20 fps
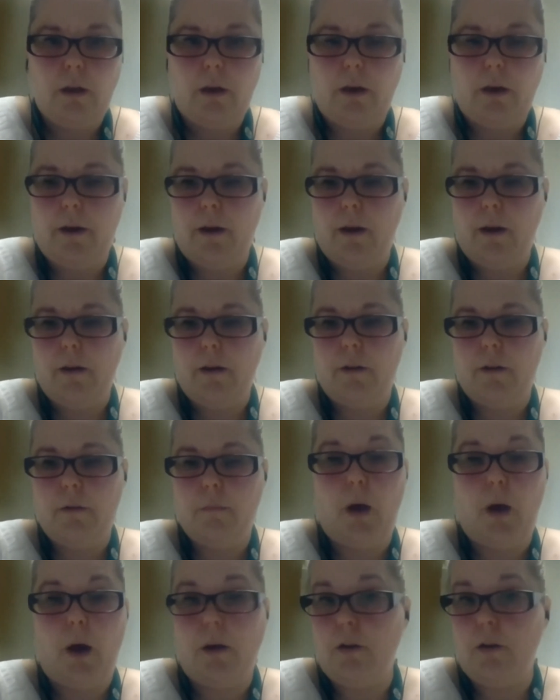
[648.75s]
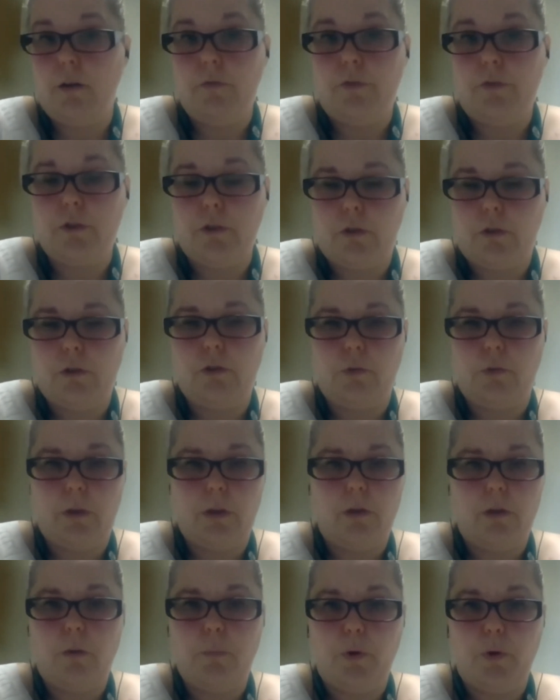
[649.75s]
a physical or
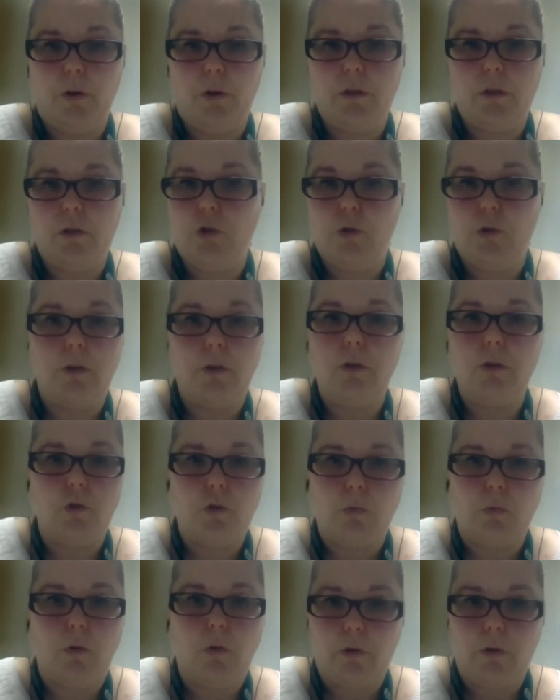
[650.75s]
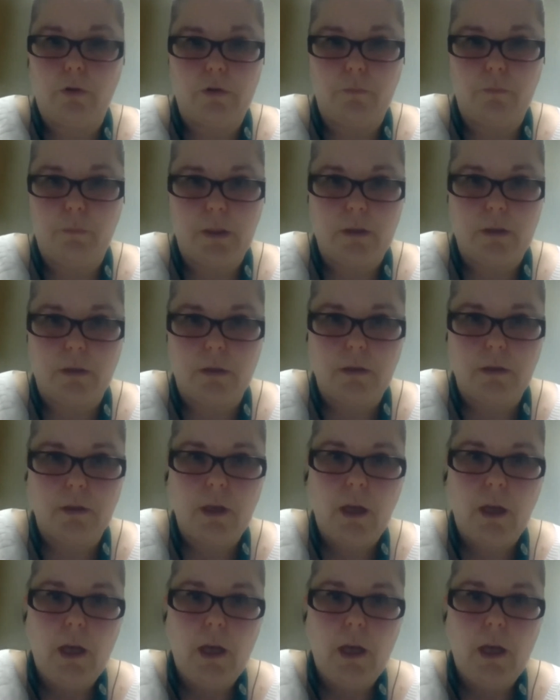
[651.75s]
juridical person during the usual course of business.